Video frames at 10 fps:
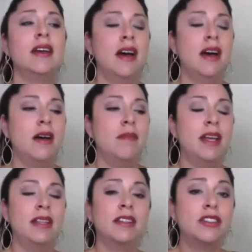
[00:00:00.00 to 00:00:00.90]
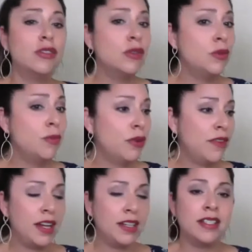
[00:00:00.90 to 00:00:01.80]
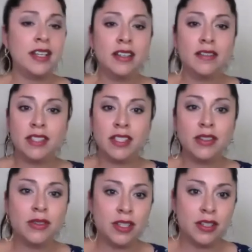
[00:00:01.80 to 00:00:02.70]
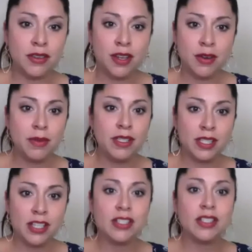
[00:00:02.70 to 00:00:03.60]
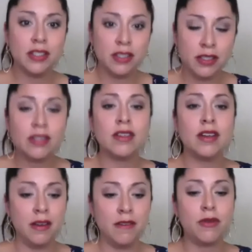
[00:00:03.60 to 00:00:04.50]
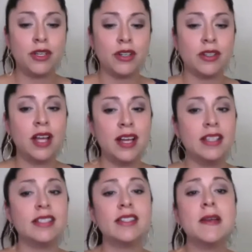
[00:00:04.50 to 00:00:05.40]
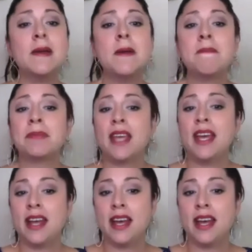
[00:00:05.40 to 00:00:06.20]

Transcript: and you provide a ton of skills in your therapy sessions for your clients. And I